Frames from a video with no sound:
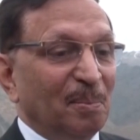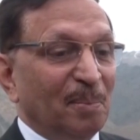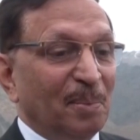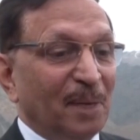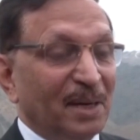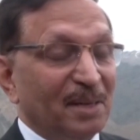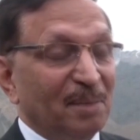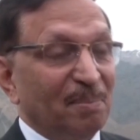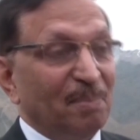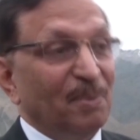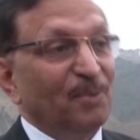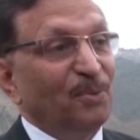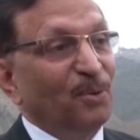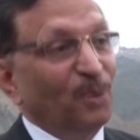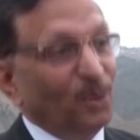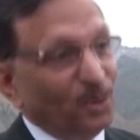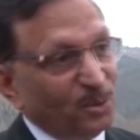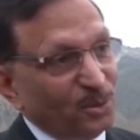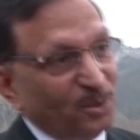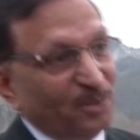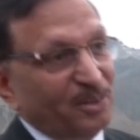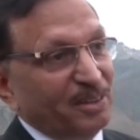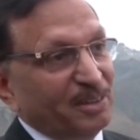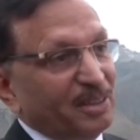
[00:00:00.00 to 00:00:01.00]
but
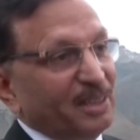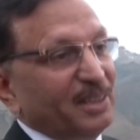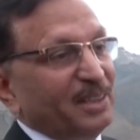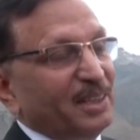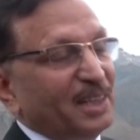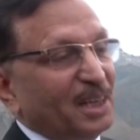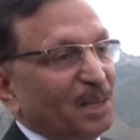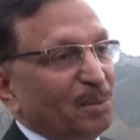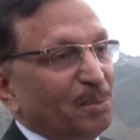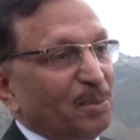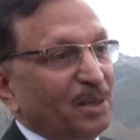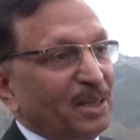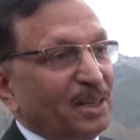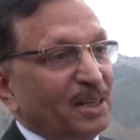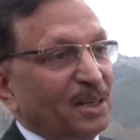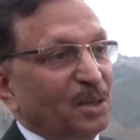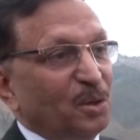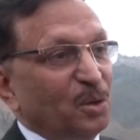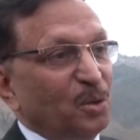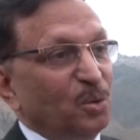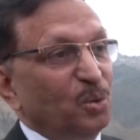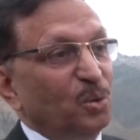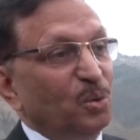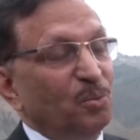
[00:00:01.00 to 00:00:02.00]
before reaching the enemy,
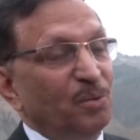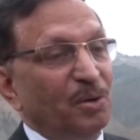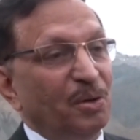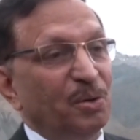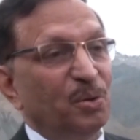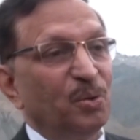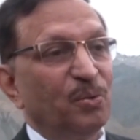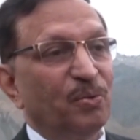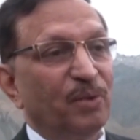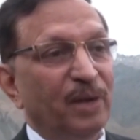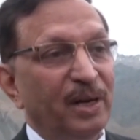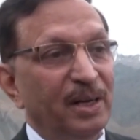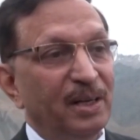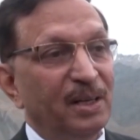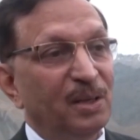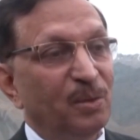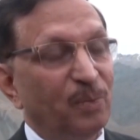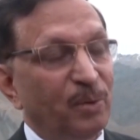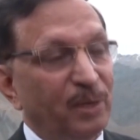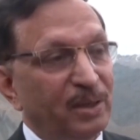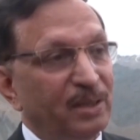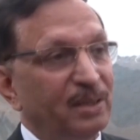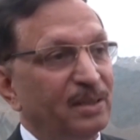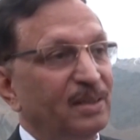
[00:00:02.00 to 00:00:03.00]
you know, we have to fight the
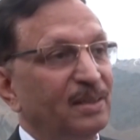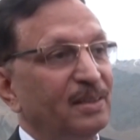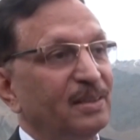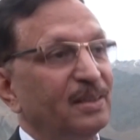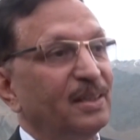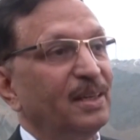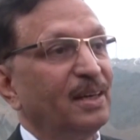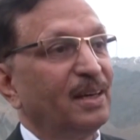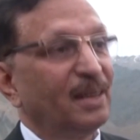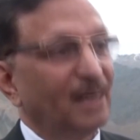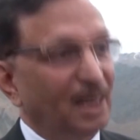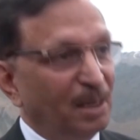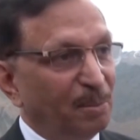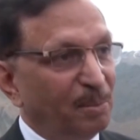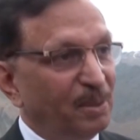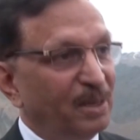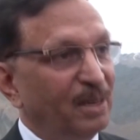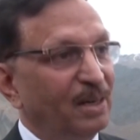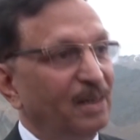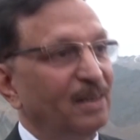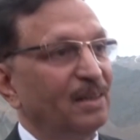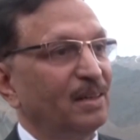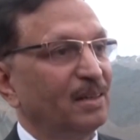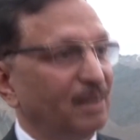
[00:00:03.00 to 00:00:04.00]
weather, the
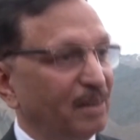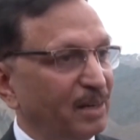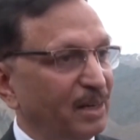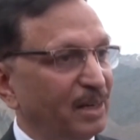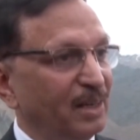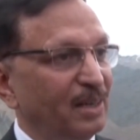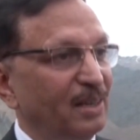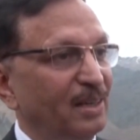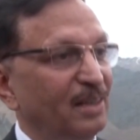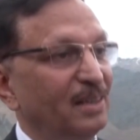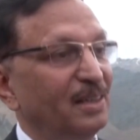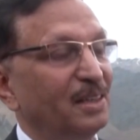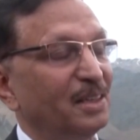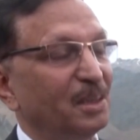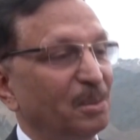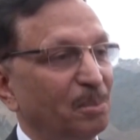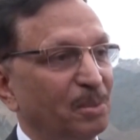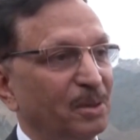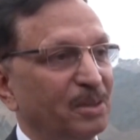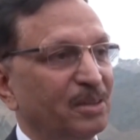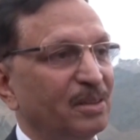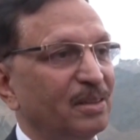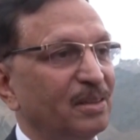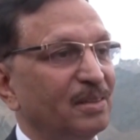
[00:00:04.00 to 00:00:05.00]
climate, the terrain, the
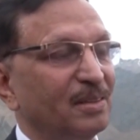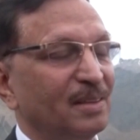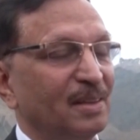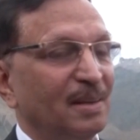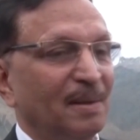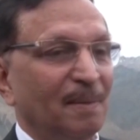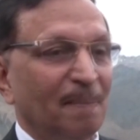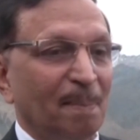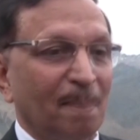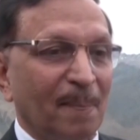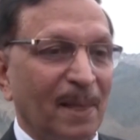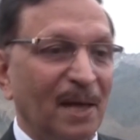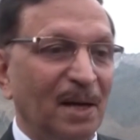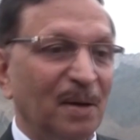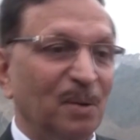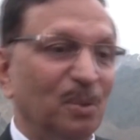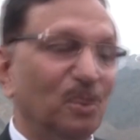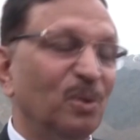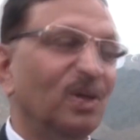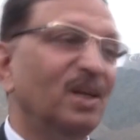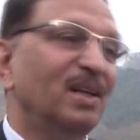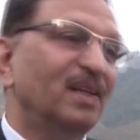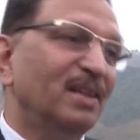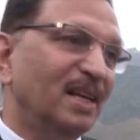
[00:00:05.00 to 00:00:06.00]
temperatures, and
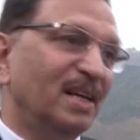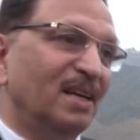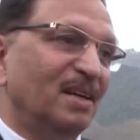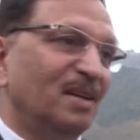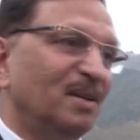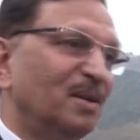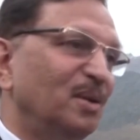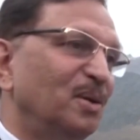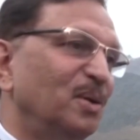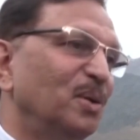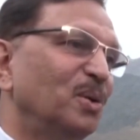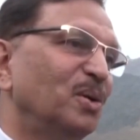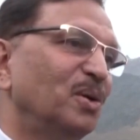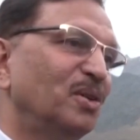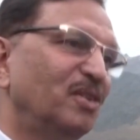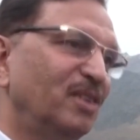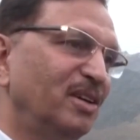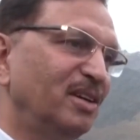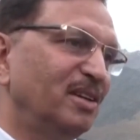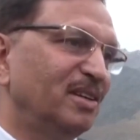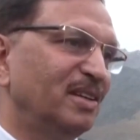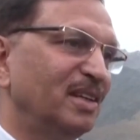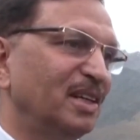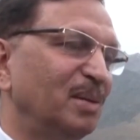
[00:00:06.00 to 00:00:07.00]
only then you could
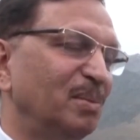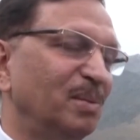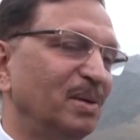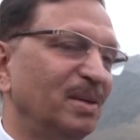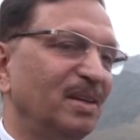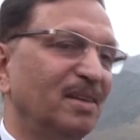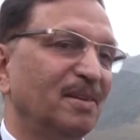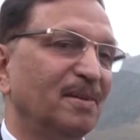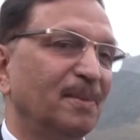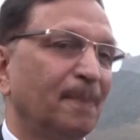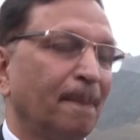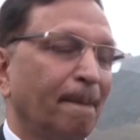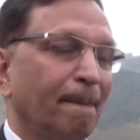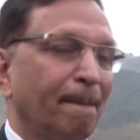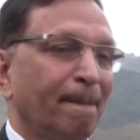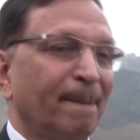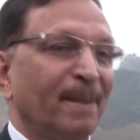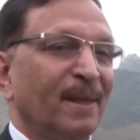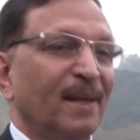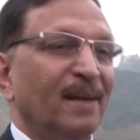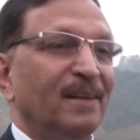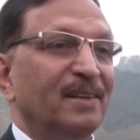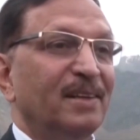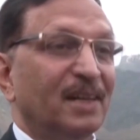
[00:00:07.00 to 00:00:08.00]
reach the enemy.
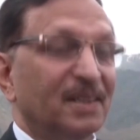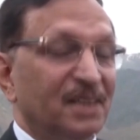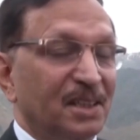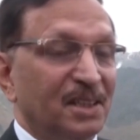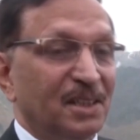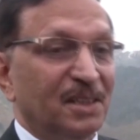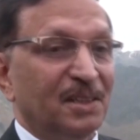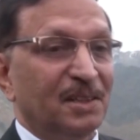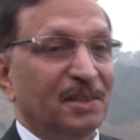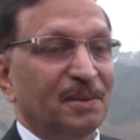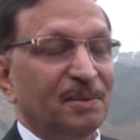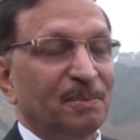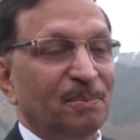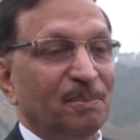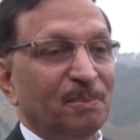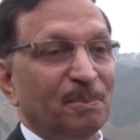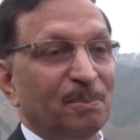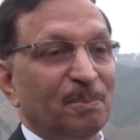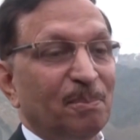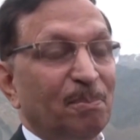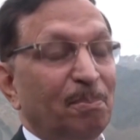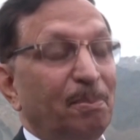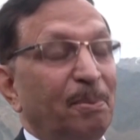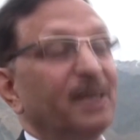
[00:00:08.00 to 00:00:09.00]
The other
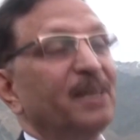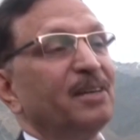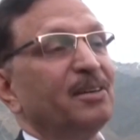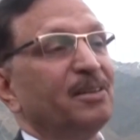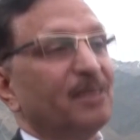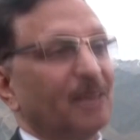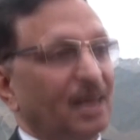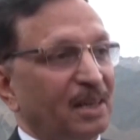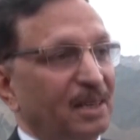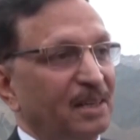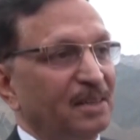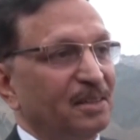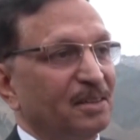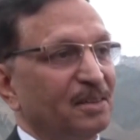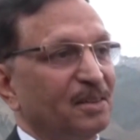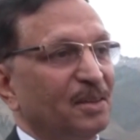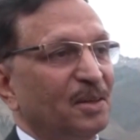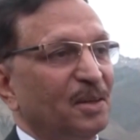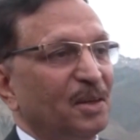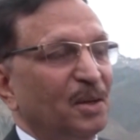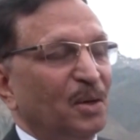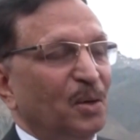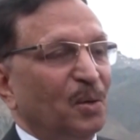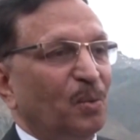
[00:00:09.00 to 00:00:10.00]
biggest challenge
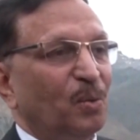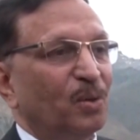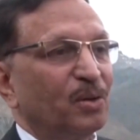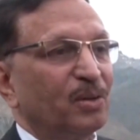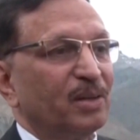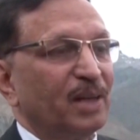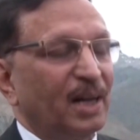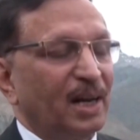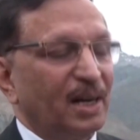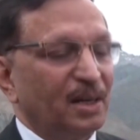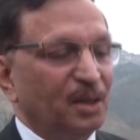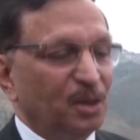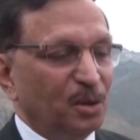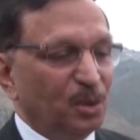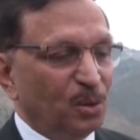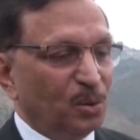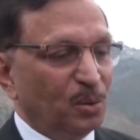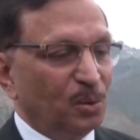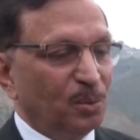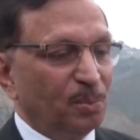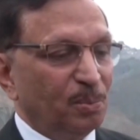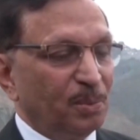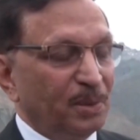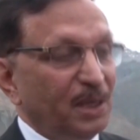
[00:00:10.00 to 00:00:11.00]
was that, you
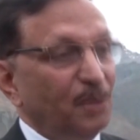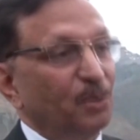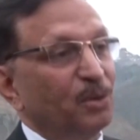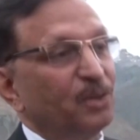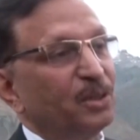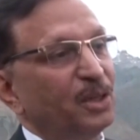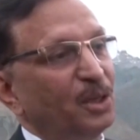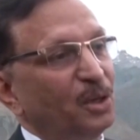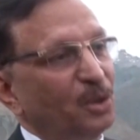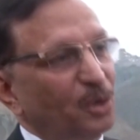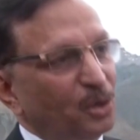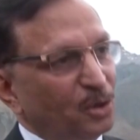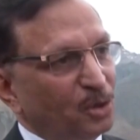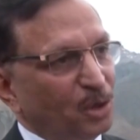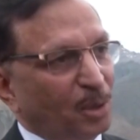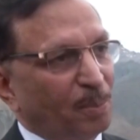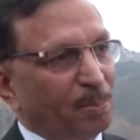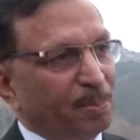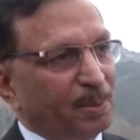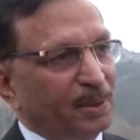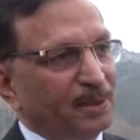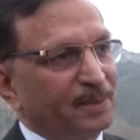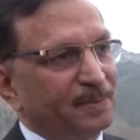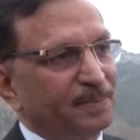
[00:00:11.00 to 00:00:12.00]
know, he was sitting on top.